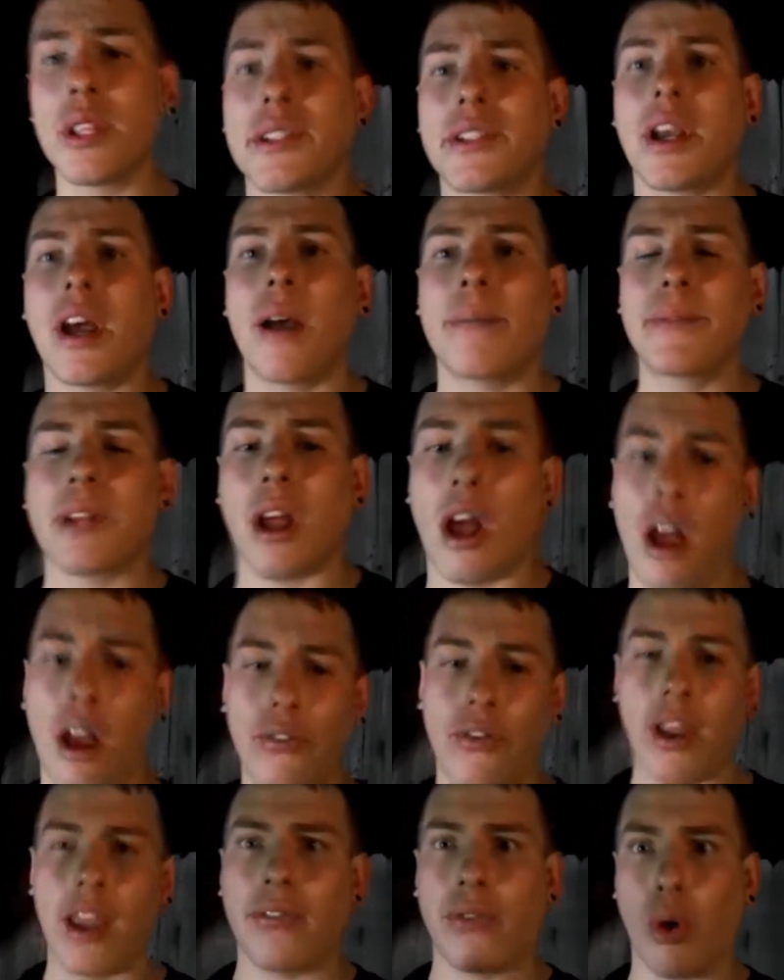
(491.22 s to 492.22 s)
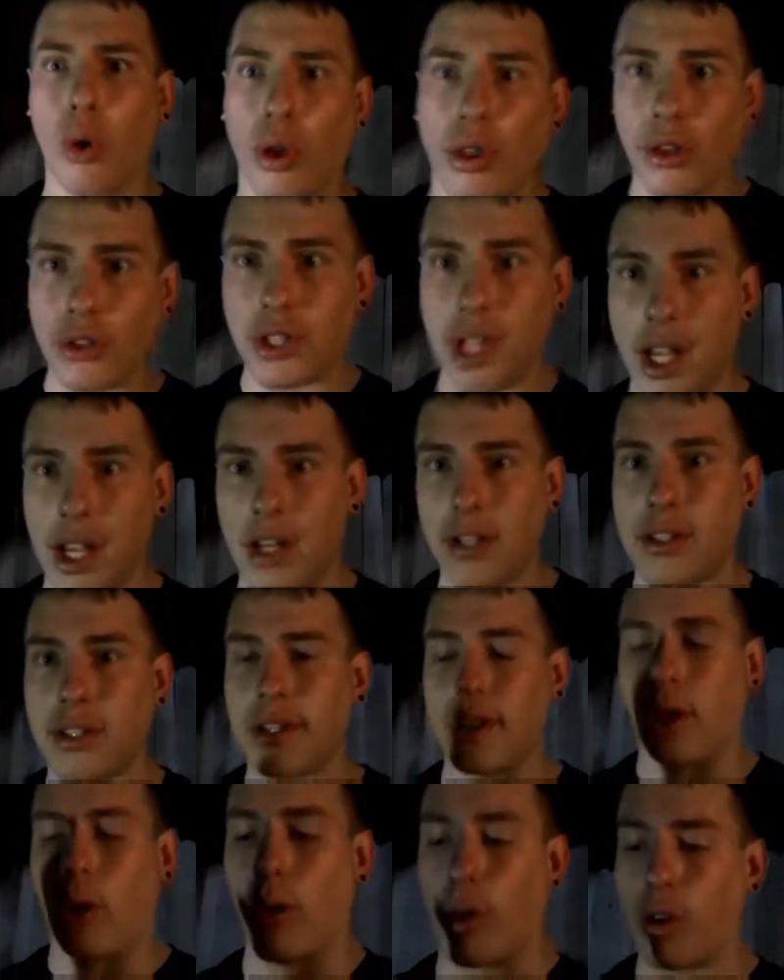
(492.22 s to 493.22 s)
topped off, I have the oil changed,
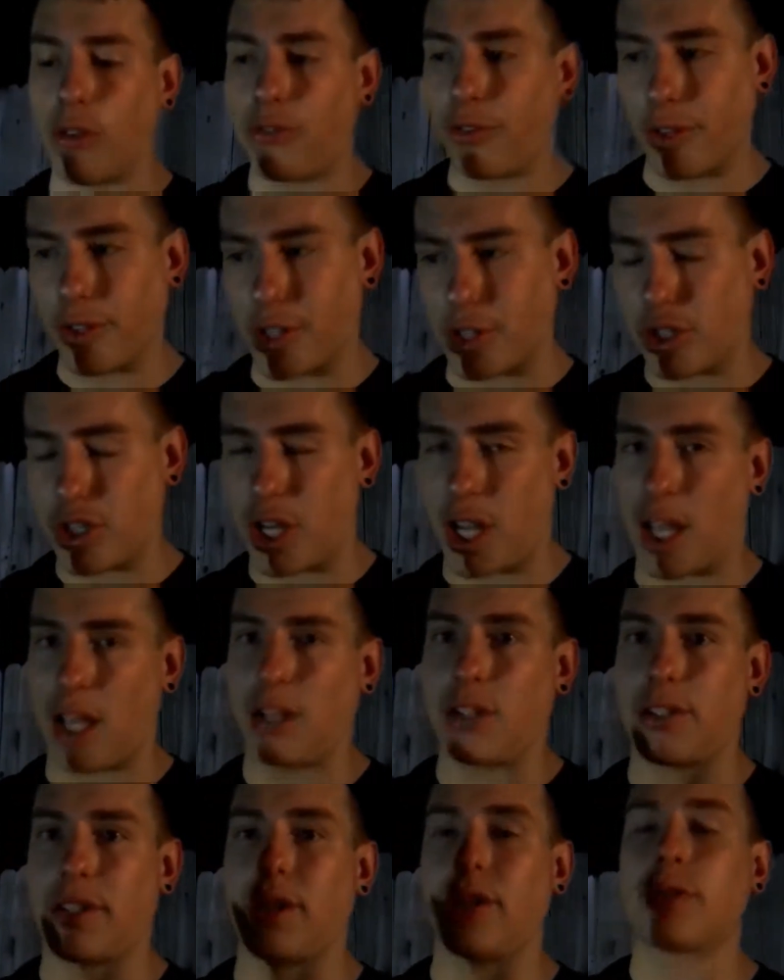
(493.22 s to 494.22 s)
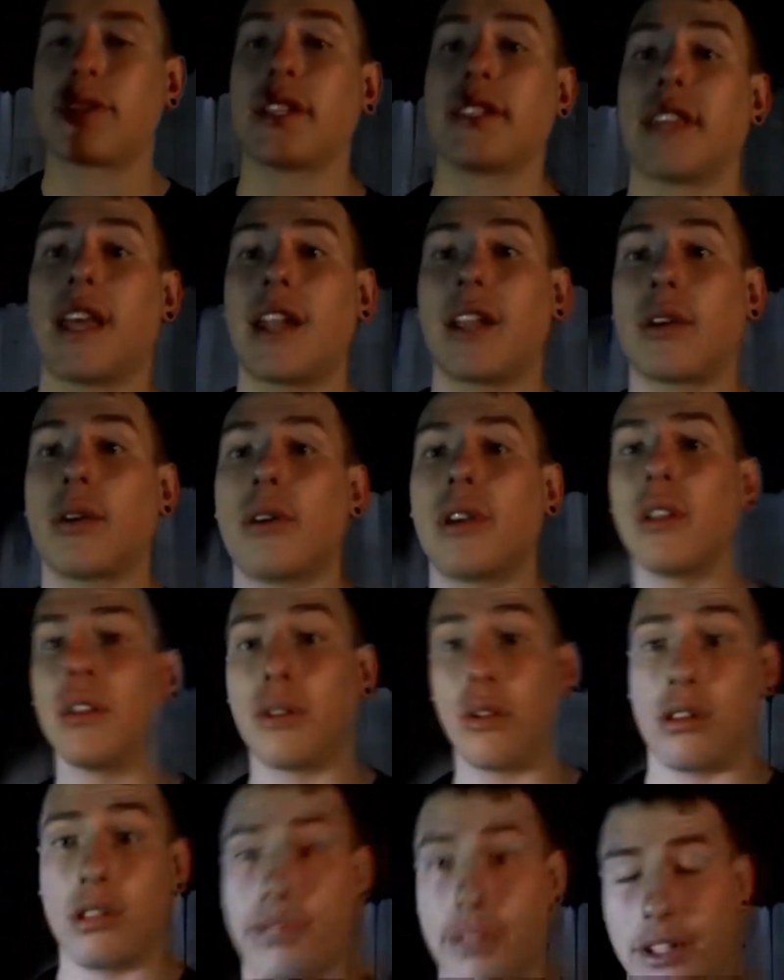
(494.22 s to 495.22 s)
the oil filter changed, the new synthetic oil and
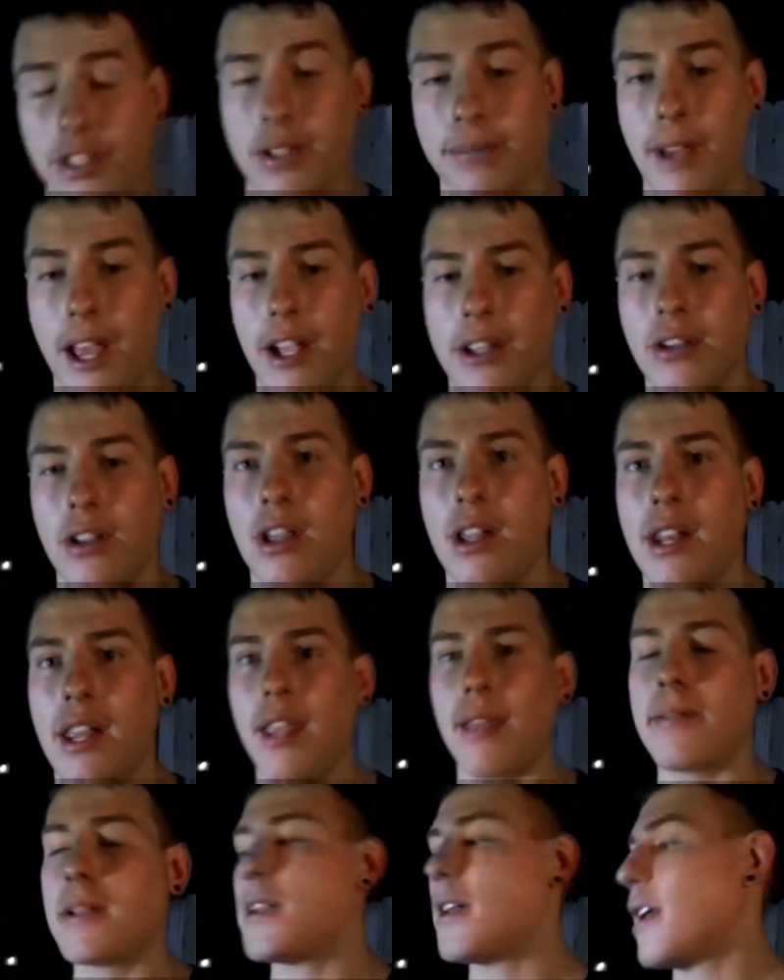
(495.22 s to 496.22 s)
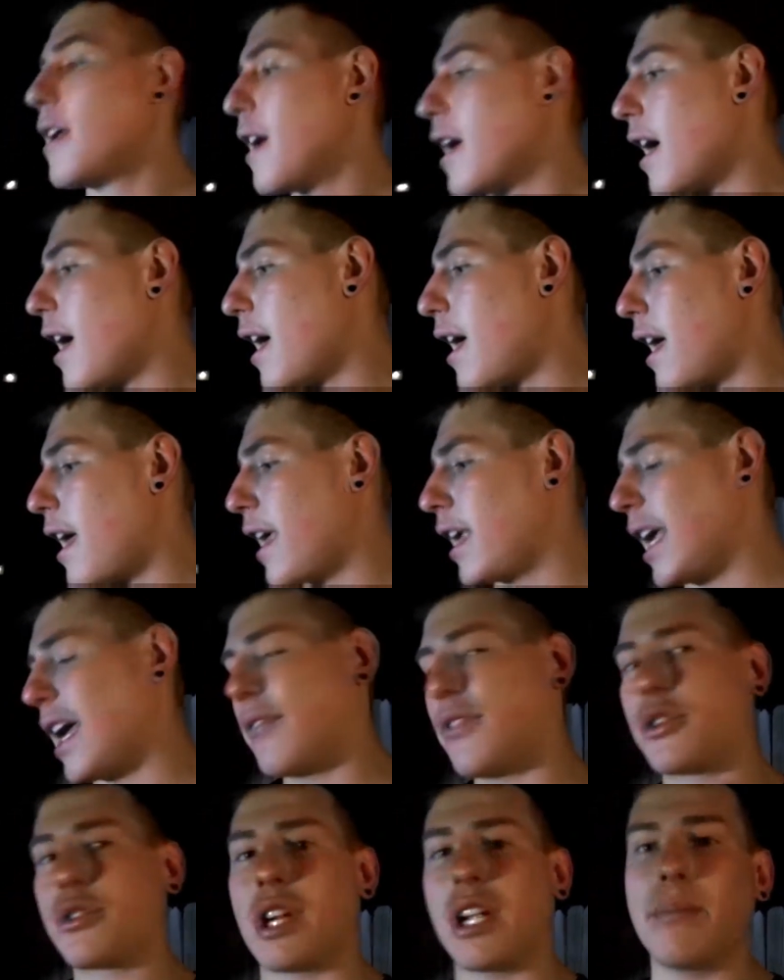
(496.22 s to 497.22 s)
oil filter back on it. I have
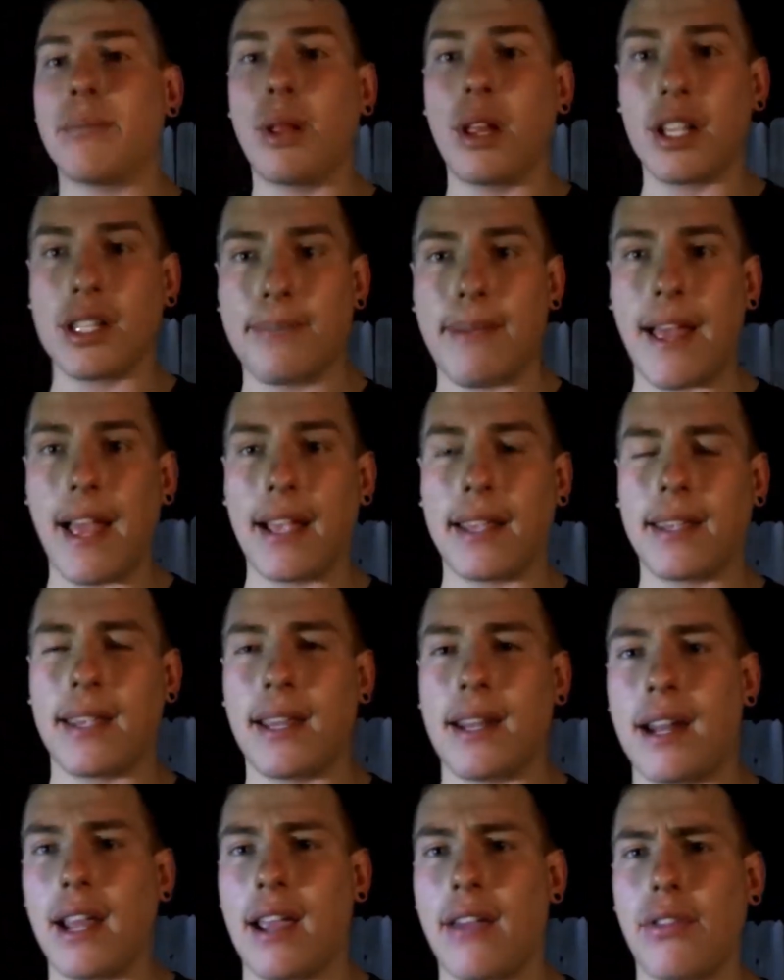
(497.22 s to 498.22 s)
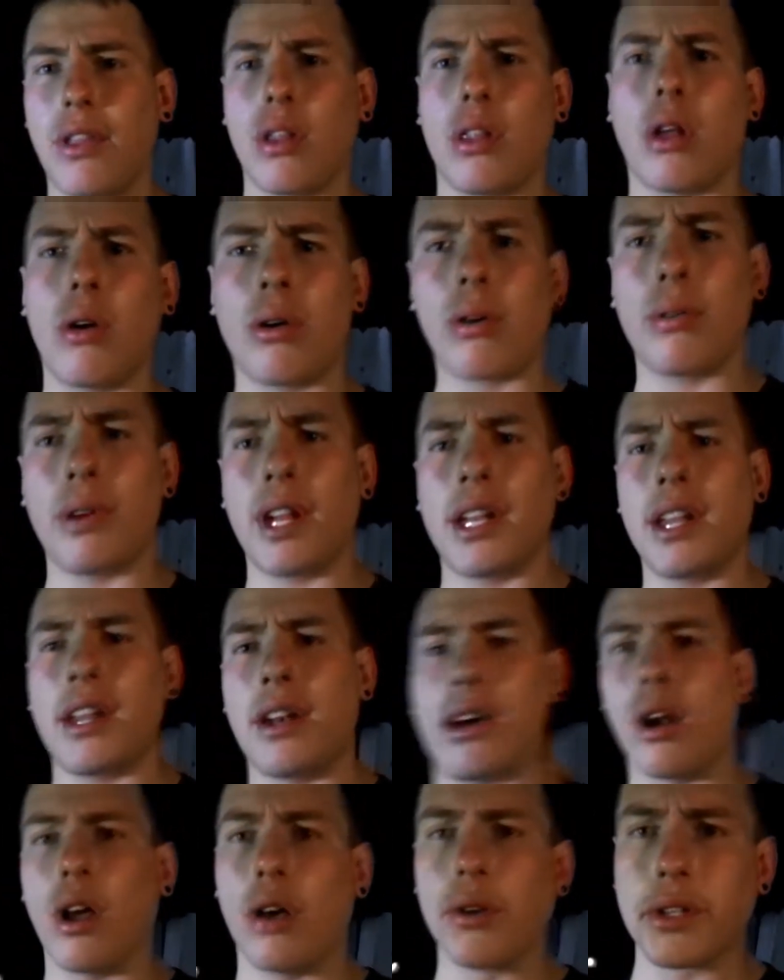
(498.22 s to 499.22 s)
the drain plugs back in, I have the lower
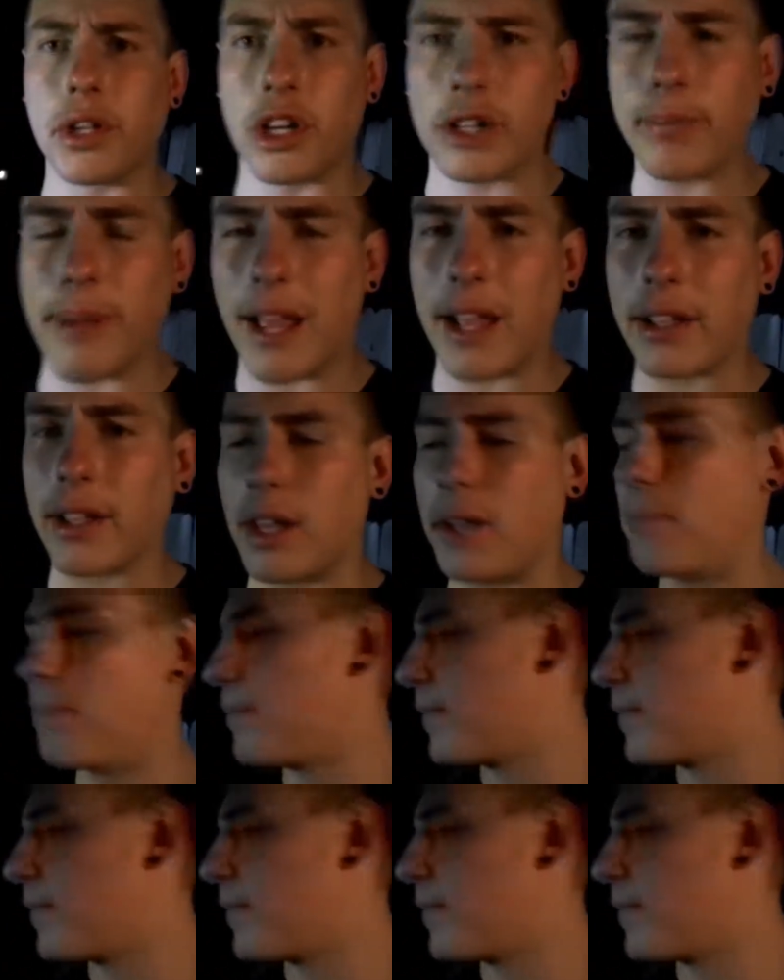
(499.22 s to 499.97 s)
radiator hose hooked back up,